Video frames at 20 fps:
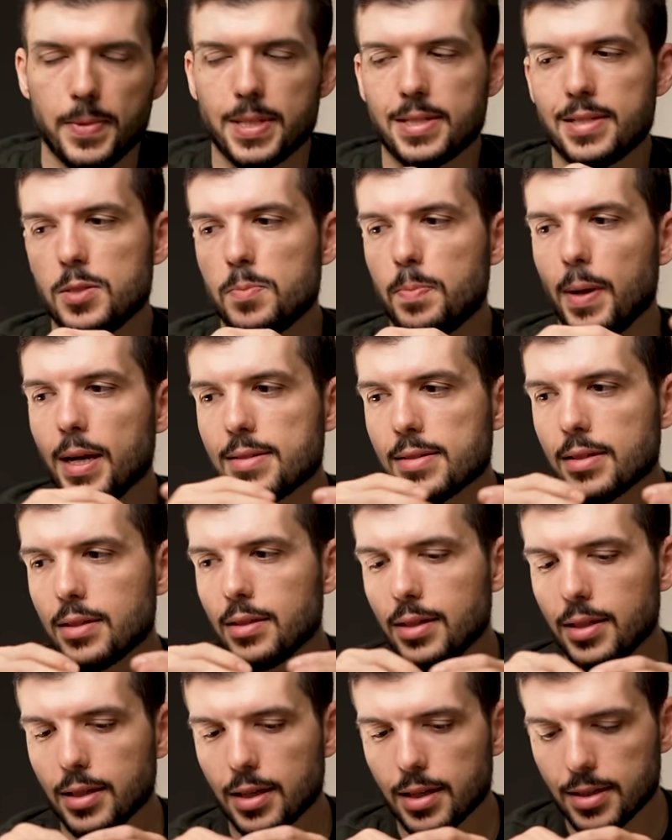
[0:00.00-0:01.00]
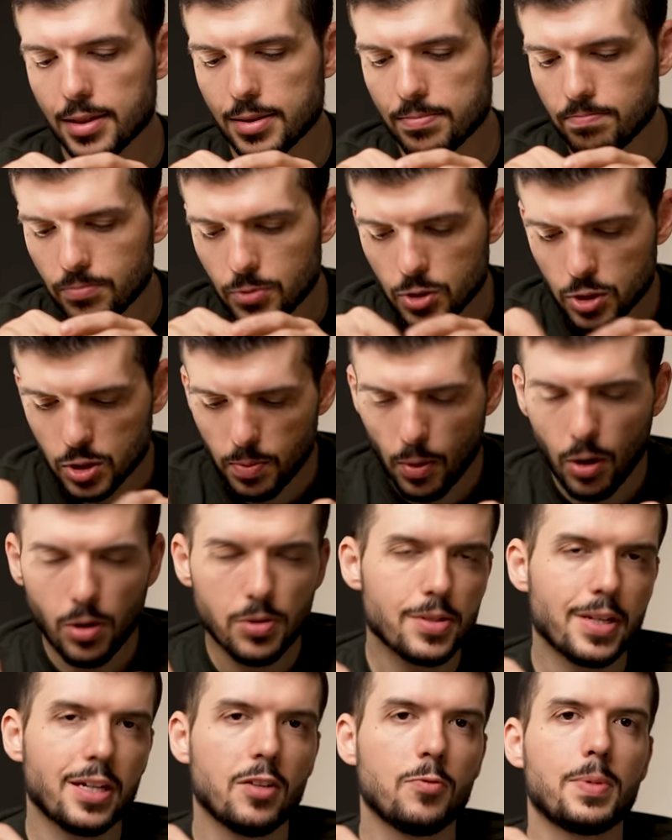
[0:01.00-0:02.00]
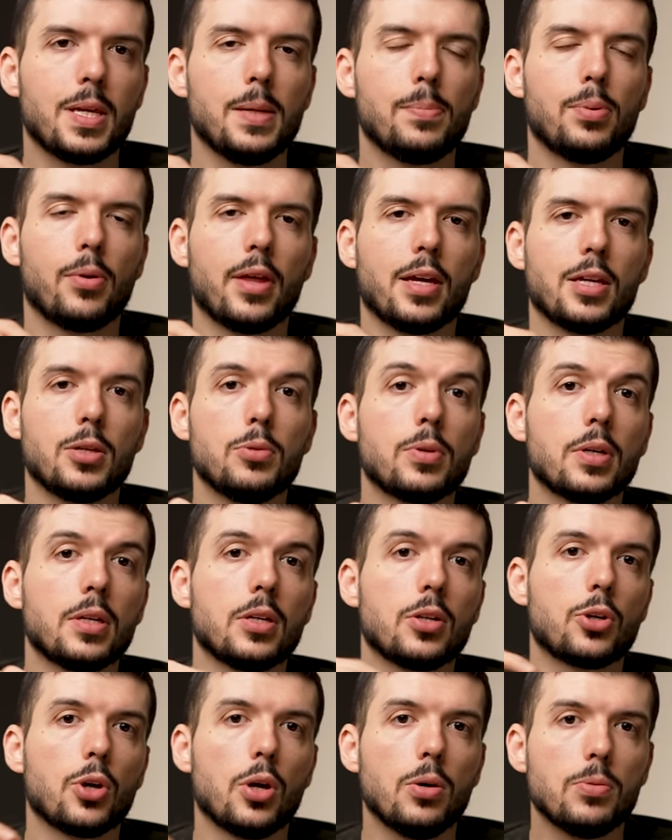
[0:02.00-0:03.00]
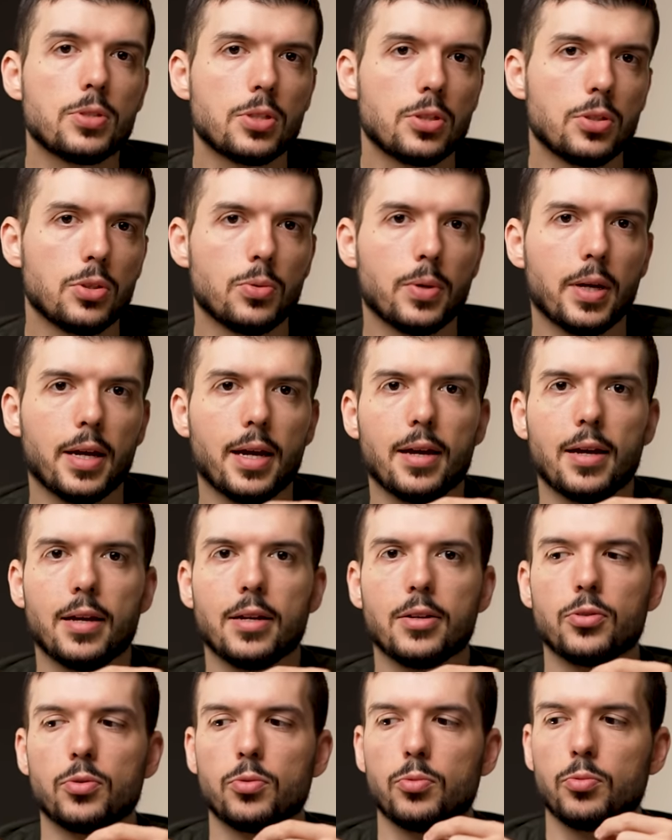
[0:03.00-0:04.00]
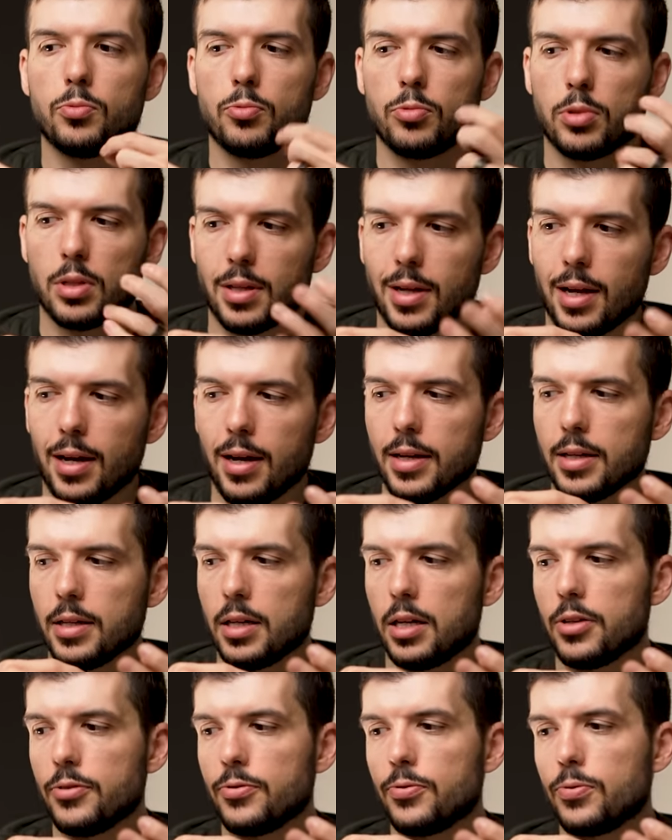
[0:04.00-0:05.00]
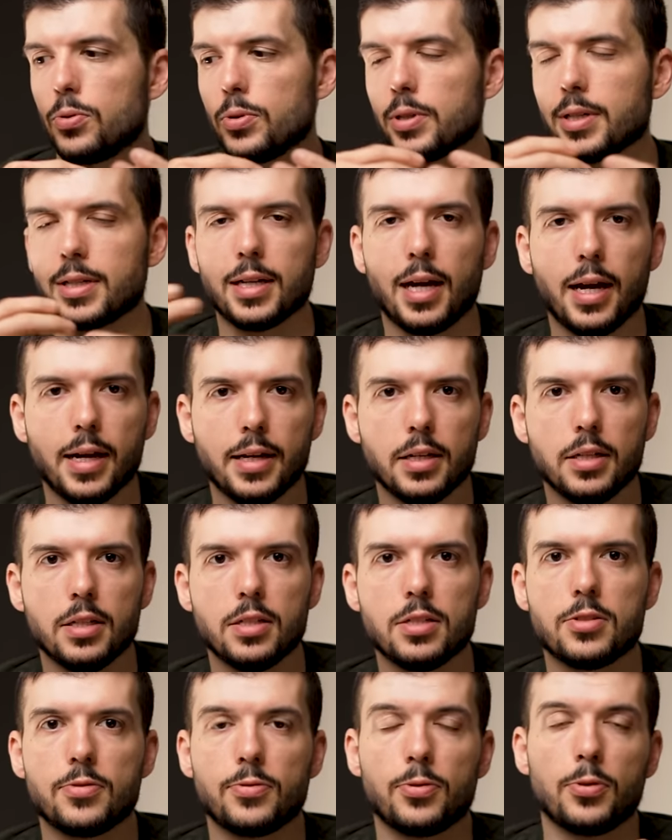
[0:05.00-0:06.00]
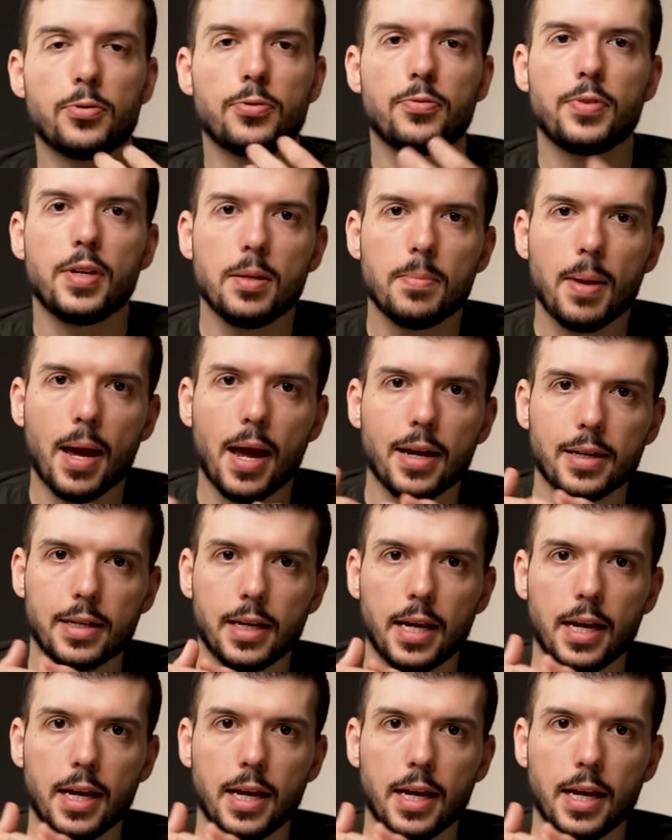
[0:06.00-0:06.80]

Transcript: This is basically a small set of people that you can go to and rely on for guidance, for feedback,